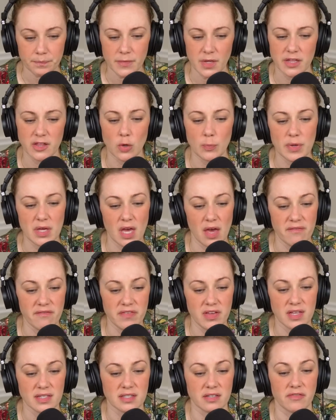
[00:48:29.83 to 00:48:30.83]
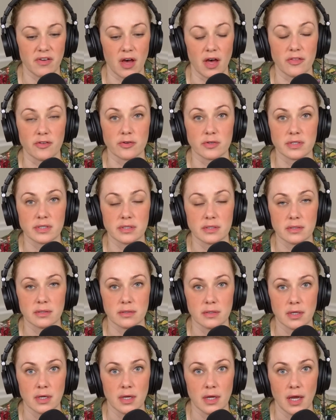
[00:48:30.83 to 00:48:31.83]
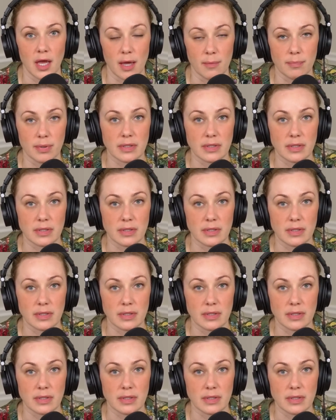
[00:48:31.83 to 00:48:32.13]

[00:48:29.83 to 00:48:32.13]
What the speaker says: And they'll be envious of others and